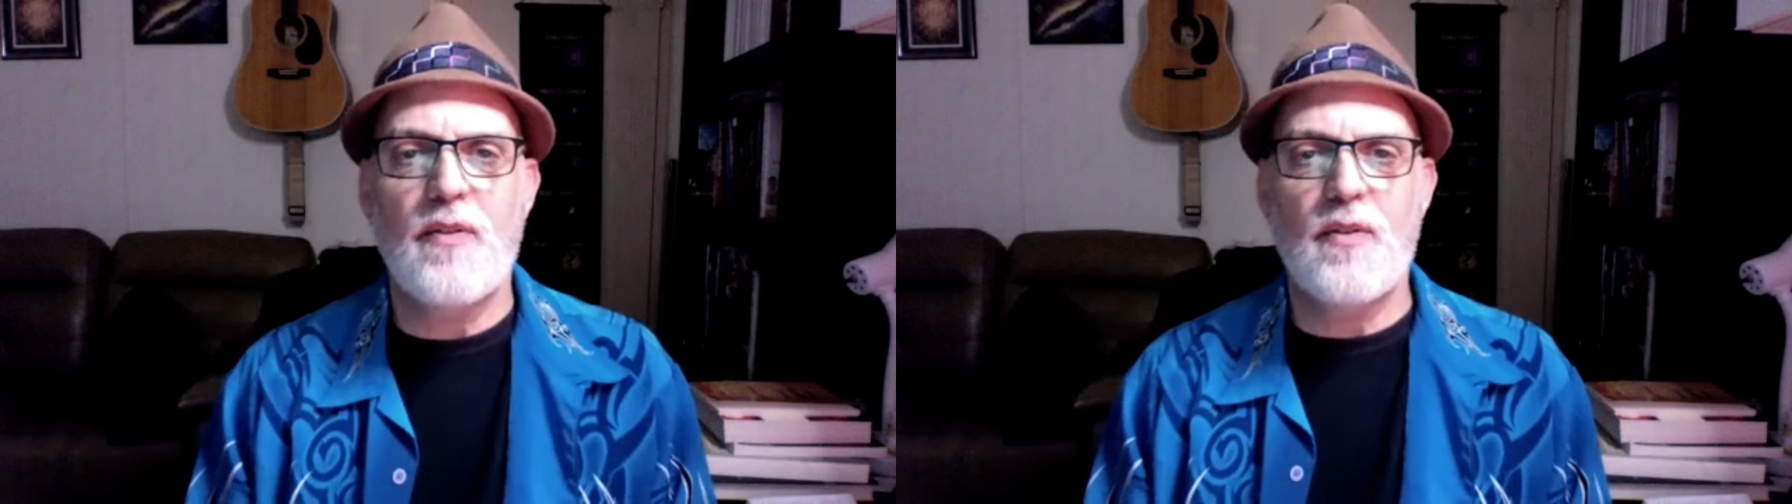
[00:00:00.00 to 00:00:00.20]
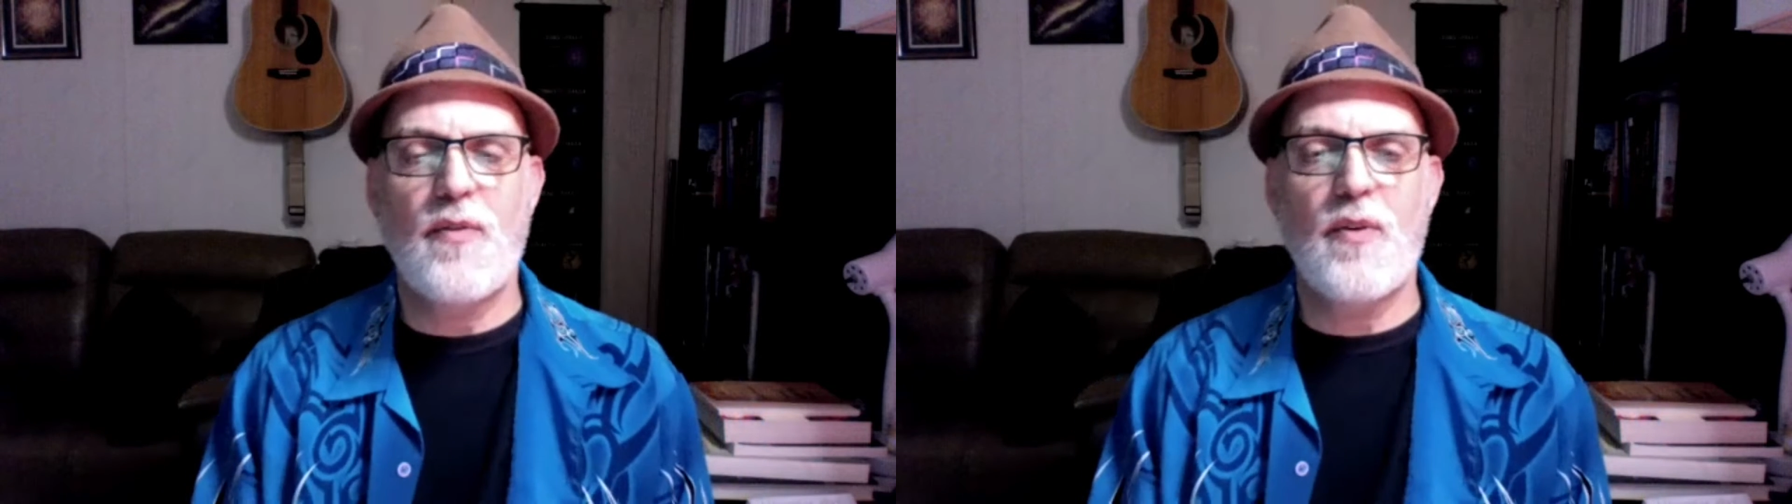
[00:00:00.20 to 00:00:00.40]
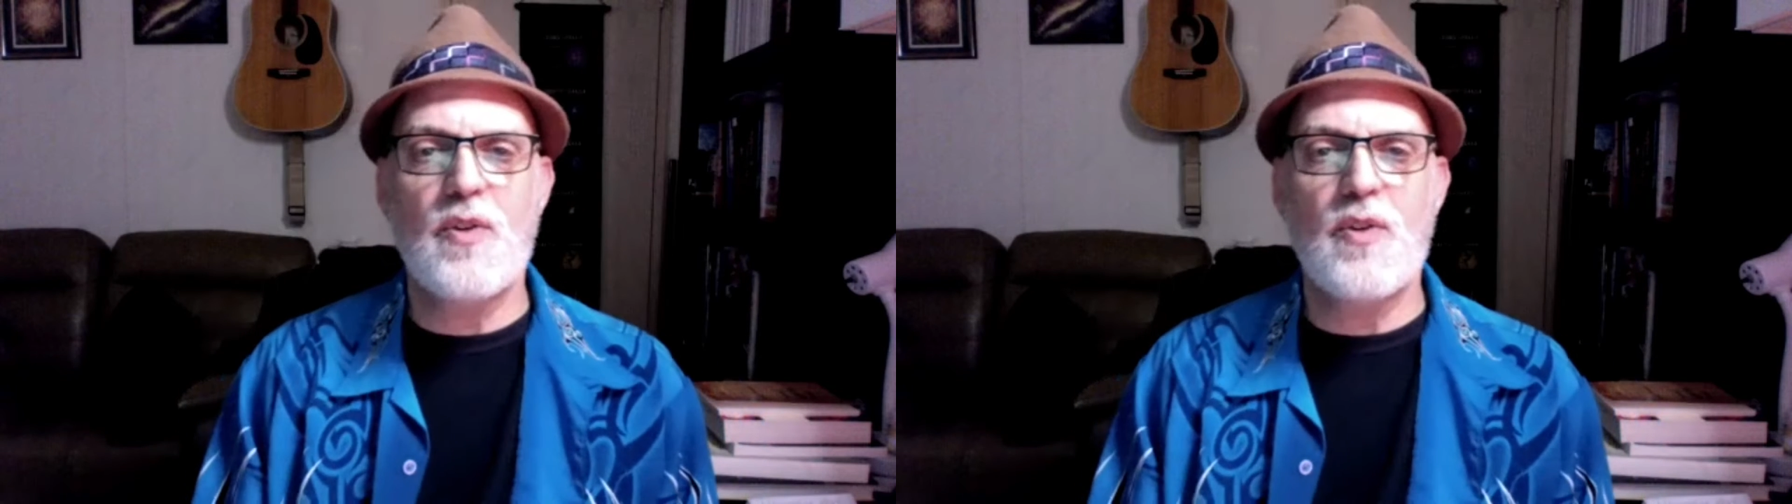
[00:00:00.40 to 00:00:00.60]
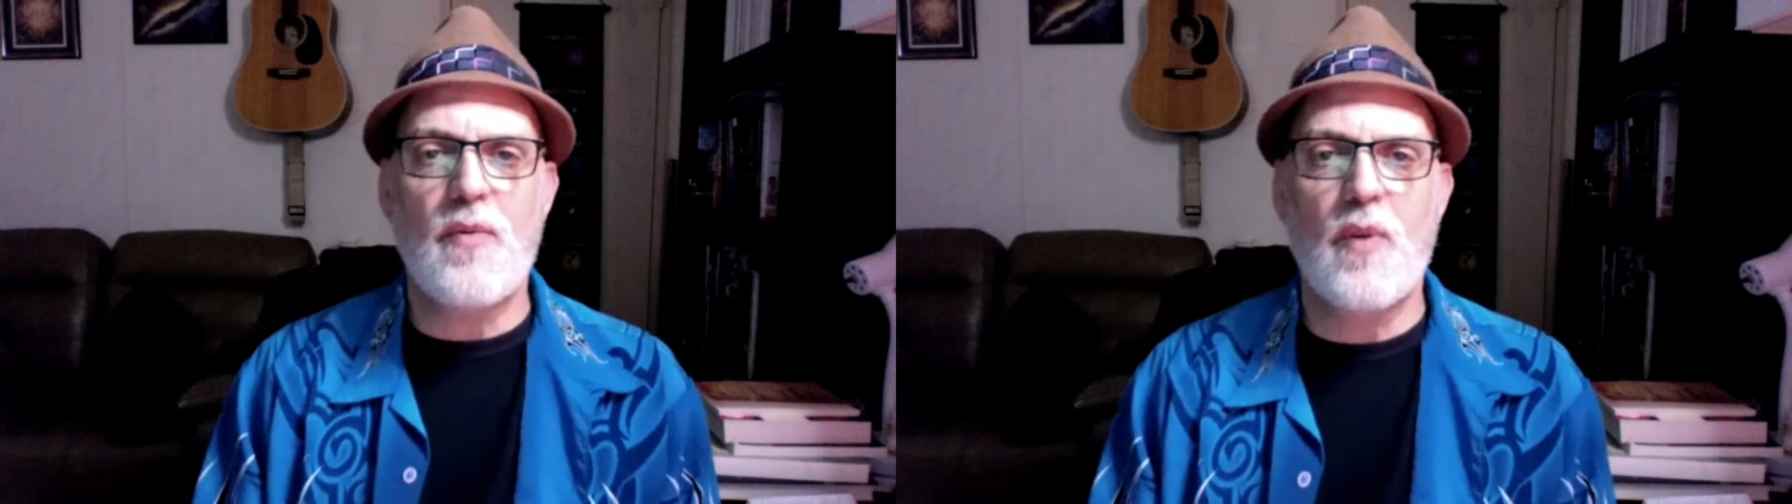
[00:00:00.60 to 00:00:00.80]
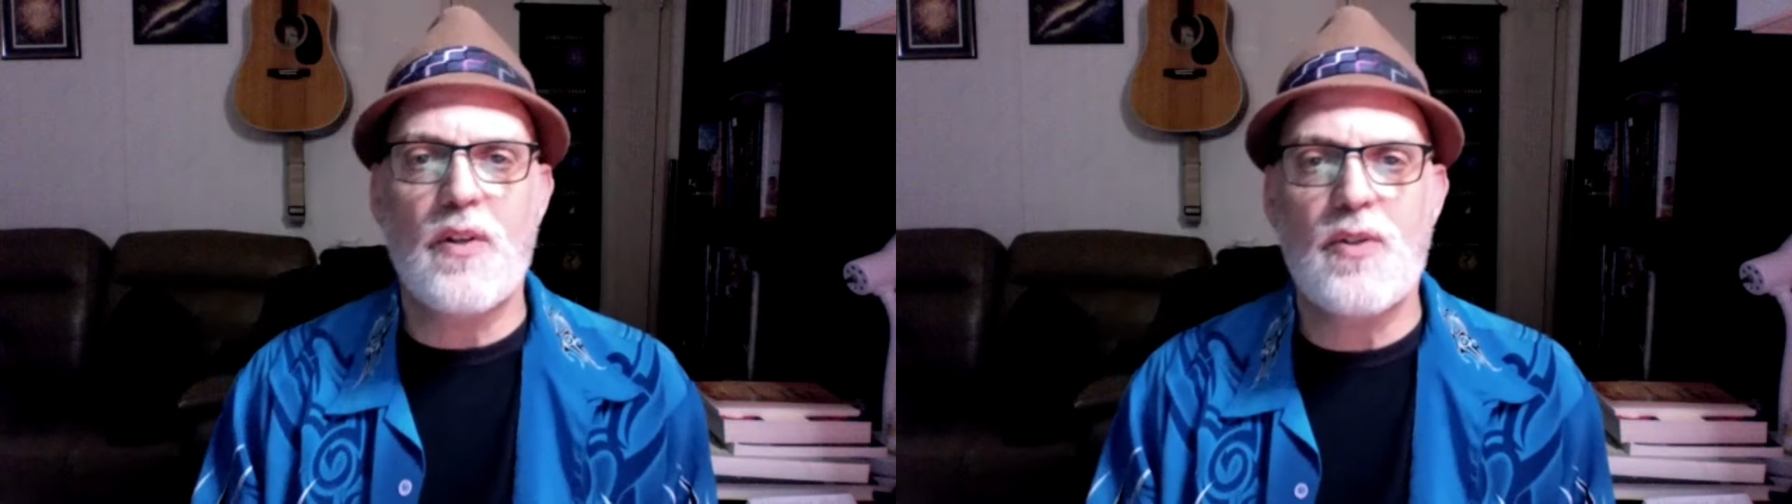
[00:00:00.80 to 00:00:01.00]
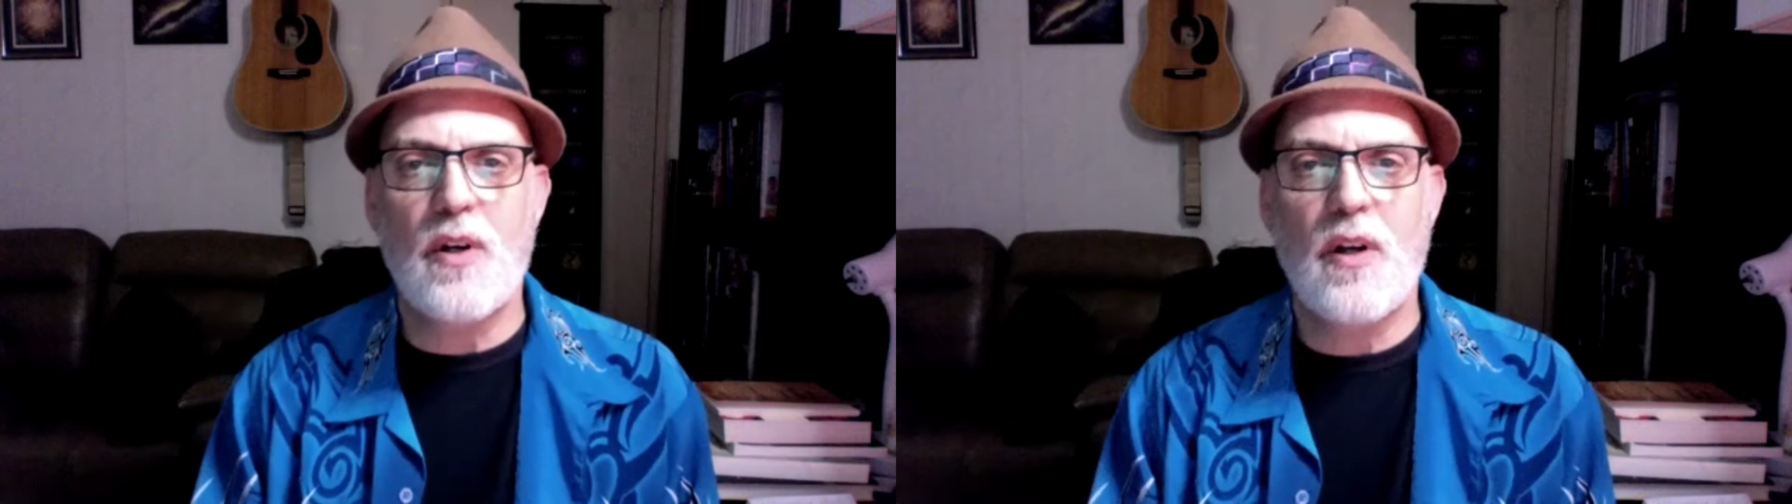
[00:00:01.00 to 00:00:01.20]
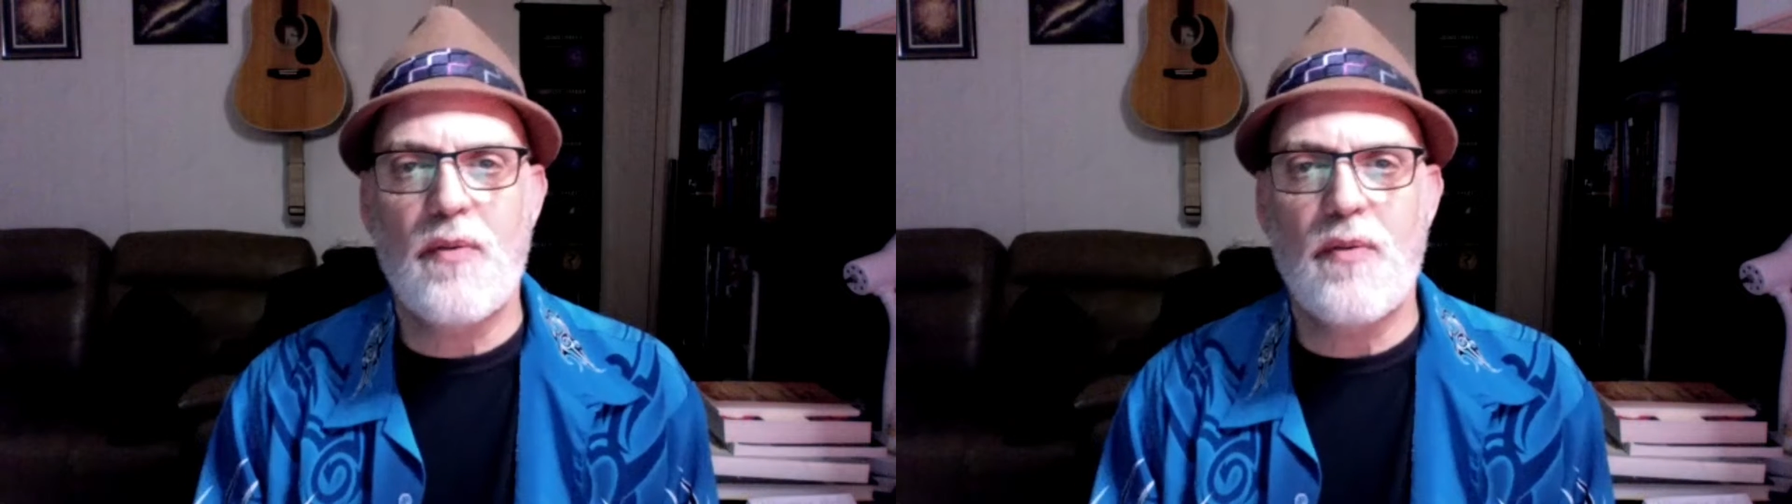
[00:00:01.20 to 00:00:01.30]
first off, what I'll start off